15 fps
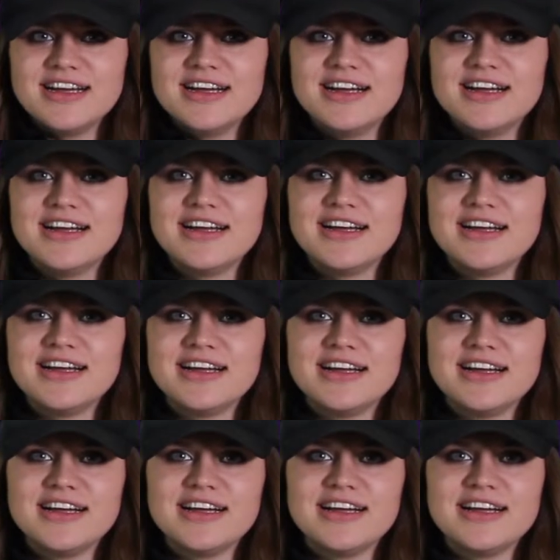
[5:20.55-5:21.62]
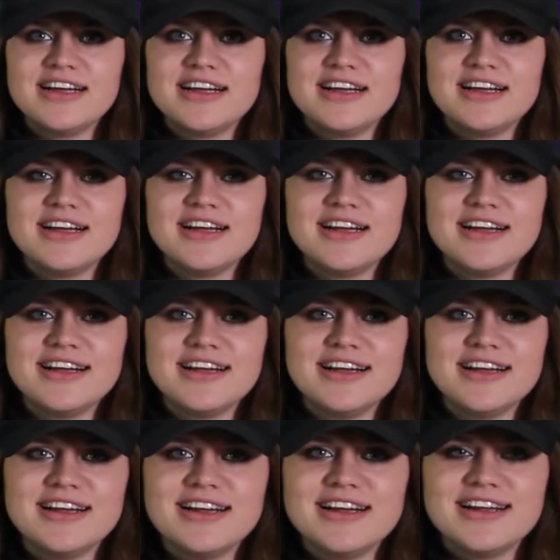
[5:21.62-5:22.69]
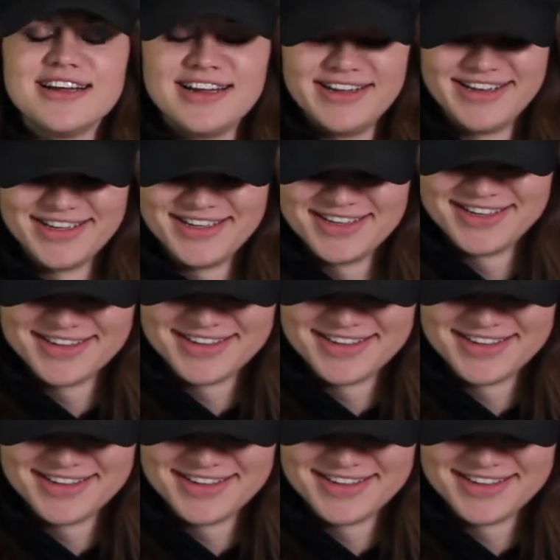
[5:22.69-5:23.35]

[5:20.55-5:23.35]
No words are spoken by the person on screen.